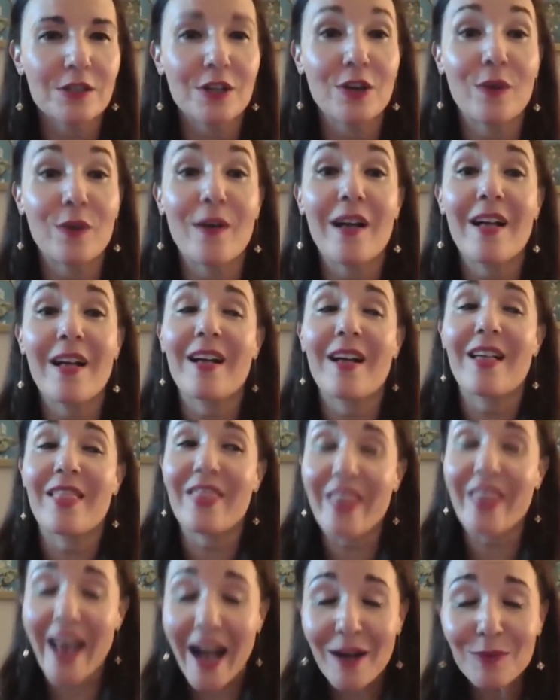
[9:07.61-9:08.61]
So
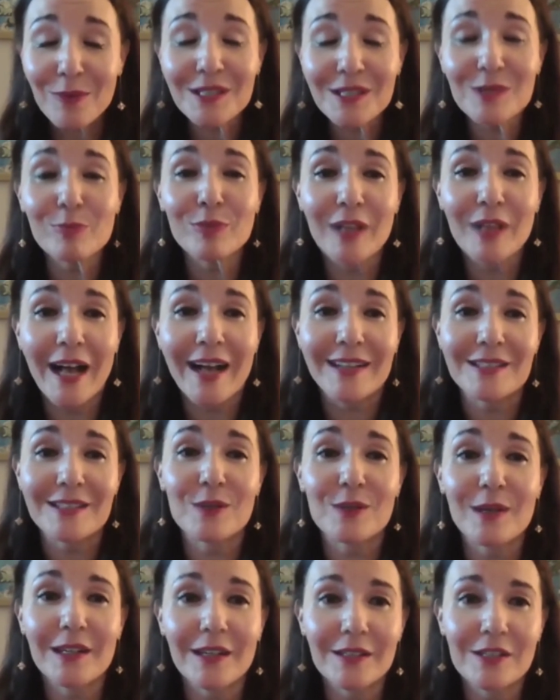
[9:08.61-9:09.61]
that was a blast.
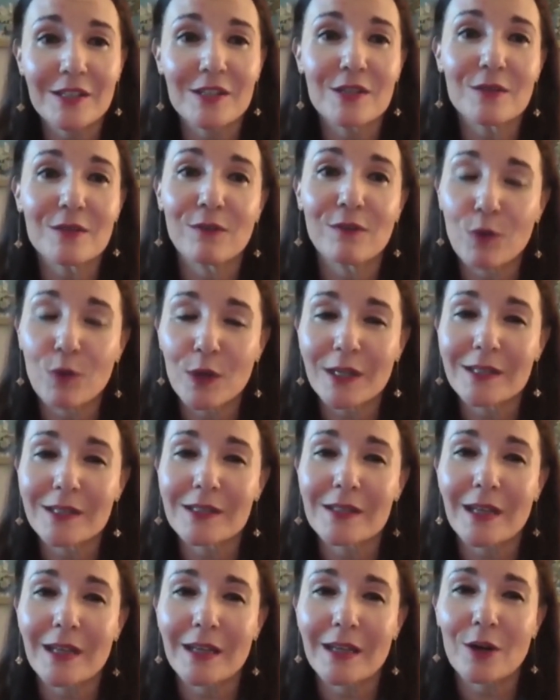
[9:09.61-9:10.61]
So I got to do a
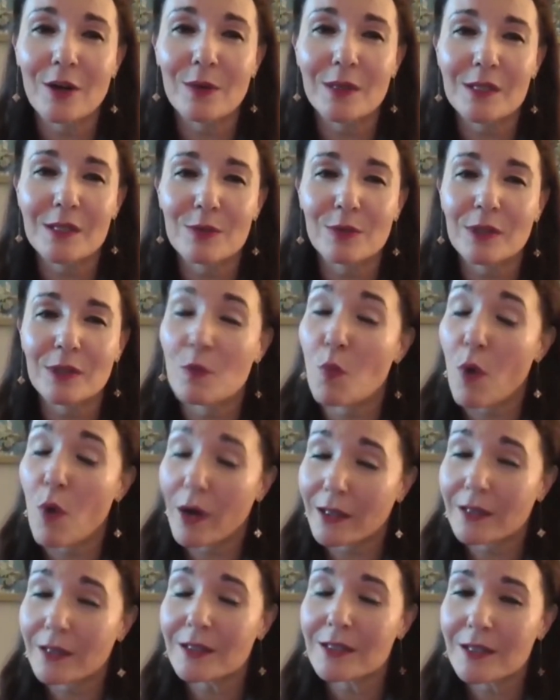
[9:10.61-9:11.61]
voice that I'd always really
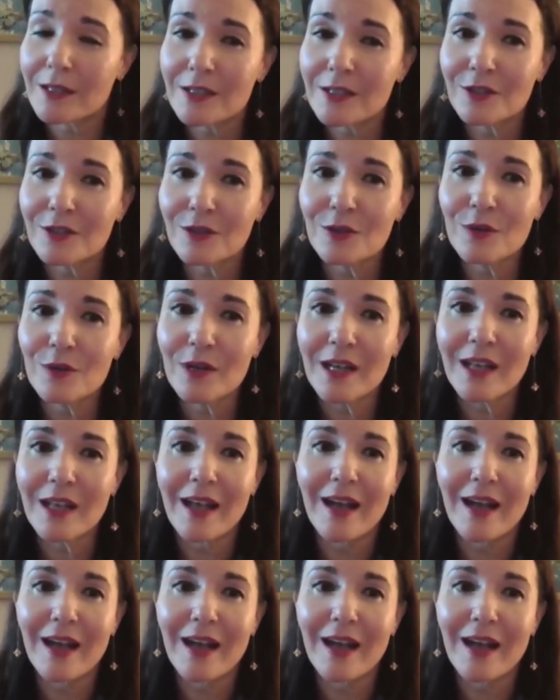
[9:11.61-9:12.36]
wanted to do.